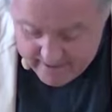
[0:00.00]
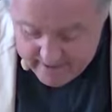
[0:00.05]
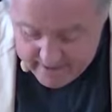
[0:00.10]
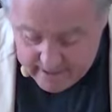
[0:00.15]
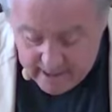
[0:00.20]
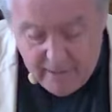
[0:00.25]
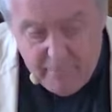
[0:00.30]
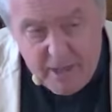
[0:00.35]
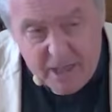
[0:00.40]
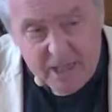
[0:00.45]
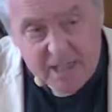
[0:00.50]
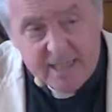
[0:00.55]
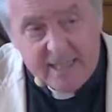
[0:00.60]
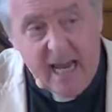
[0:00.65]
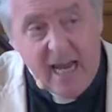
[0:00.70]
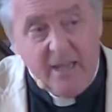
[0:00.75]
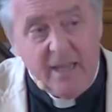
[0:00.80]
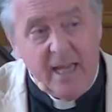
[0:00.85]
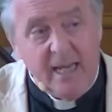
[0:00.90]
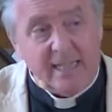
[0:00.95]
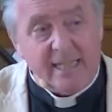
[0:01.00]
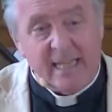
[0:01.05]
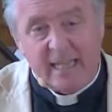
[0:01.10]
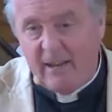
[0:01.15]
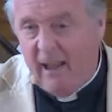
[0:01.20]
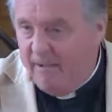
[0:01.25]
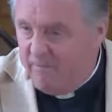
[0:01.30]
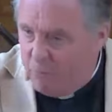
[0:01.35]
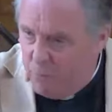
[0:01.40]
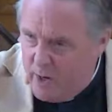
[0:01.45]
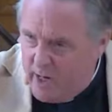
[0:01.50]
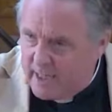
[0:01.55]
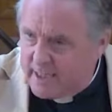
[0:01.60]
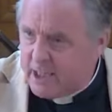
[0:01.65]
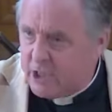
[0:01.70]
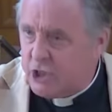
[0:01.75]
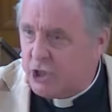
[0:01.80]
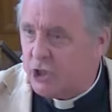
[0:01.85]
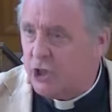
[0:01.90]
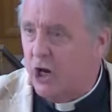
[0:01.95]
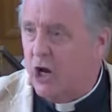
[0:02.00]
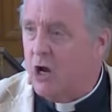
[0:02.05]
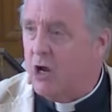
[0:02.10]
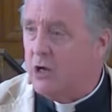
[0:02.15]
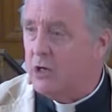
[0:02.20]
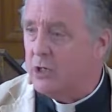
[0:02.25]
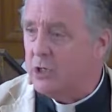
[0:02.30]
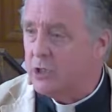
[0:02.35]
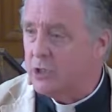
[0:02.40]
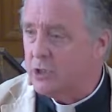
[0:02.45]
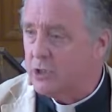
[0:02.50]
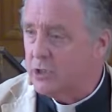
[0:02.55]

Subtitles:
Let me just say this, if we as a church,